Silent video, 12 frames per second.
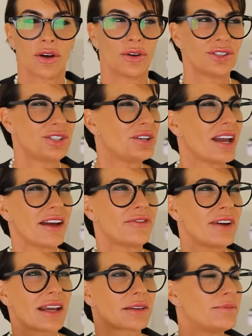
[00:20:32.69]
Or do you
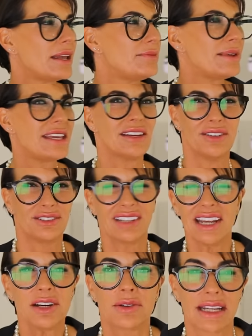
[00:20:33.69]
have like maybe a
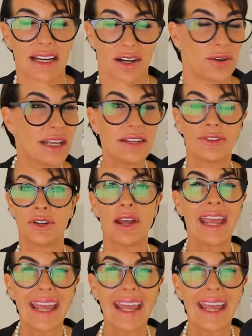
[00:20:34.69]
diarrhea or even a